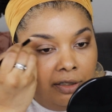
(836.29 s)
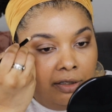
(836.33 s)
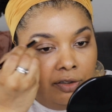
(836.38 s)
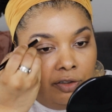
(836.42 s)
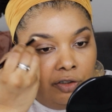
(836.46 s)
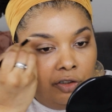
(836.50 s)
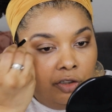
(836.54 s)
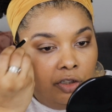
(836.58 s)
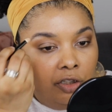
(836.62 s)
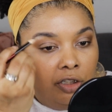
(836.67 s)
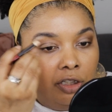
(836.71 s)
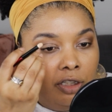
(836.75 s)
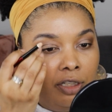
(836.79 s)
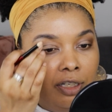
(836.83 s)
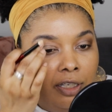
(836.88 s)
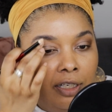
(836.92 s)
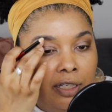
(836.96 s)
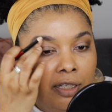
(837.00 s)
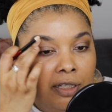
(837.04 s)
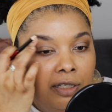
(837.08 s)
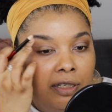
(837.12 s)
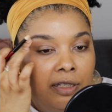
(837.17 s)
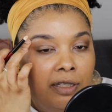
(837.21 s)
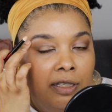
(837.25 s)

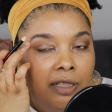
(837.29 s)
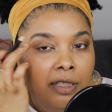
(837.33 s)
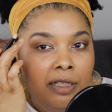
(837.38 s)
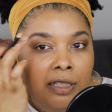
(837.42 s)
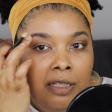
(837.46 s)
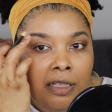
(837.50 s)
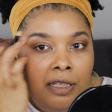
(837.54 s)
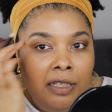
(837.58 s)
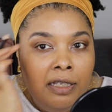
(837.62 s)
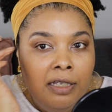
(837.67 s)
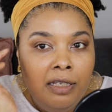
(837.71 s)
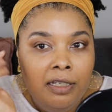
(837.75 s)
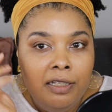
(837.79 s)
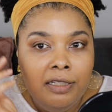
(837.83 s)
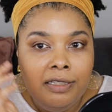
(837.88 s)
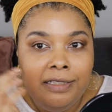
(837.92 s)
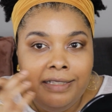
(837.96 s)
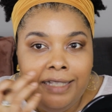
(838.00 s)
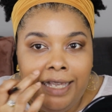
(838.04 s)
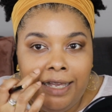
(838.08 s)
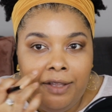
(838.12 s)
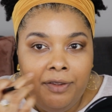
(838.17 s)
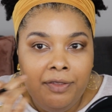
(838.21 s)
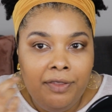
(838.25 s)
look
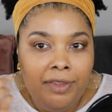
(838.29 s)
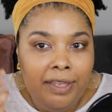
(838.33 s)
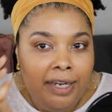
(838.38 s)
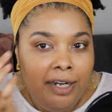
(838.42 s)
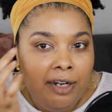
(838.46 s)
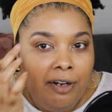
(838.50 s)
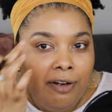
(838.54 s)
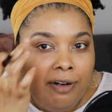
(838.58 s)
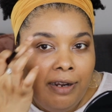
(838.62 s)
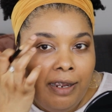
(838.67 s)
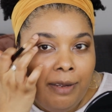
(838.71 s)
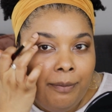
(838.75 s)
down there.